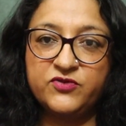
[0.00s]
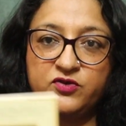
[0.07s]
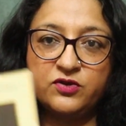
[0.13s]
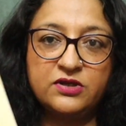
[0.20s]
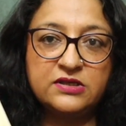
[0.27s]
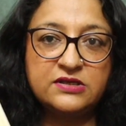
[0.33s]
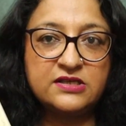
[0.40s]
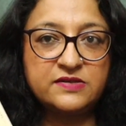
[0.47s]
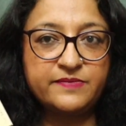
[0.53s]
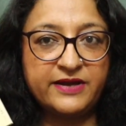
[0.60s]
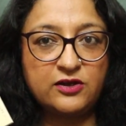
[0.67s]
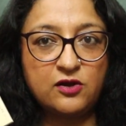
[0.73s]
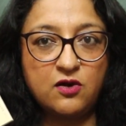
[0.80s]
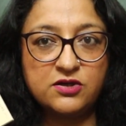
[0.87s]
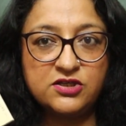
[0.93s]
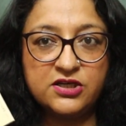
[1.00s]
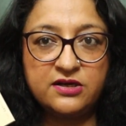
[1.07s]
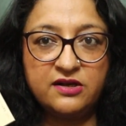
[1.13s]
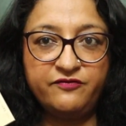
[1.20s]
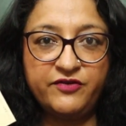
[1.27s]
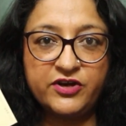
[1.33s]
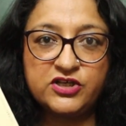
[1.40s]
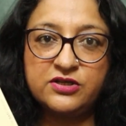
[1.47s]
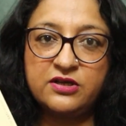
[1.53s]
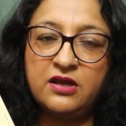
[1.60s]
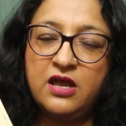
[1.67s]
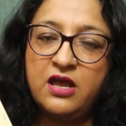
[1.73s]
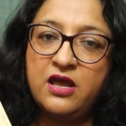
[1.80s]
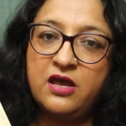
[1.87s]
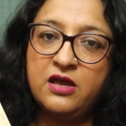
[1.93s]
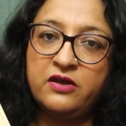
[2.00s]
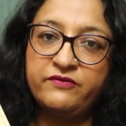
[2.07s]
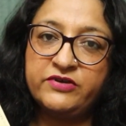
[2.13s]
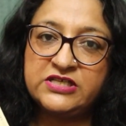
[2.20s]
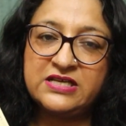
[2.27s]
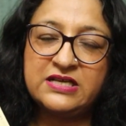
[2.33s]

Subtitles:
So this is mythological fiction which